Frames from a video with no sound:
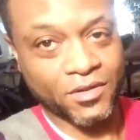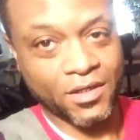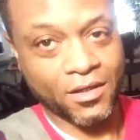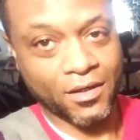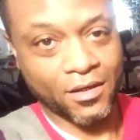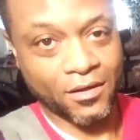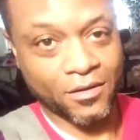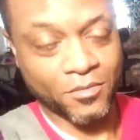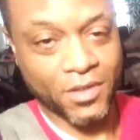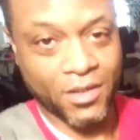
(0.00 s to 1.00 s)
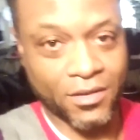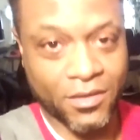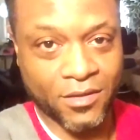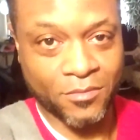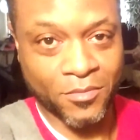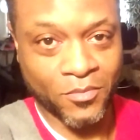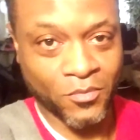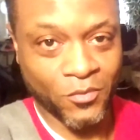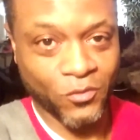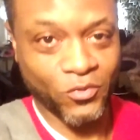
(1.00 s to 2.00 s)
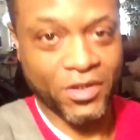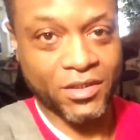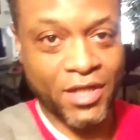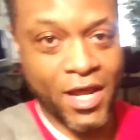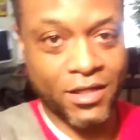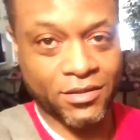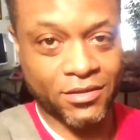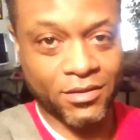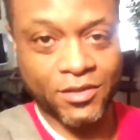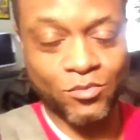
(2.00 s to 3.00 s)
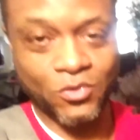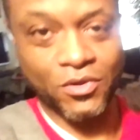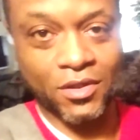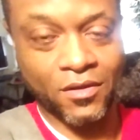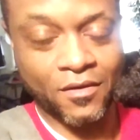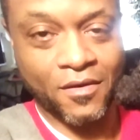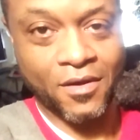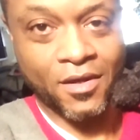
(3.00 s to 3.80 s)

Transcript: yeah, I am getting them reattached this morning,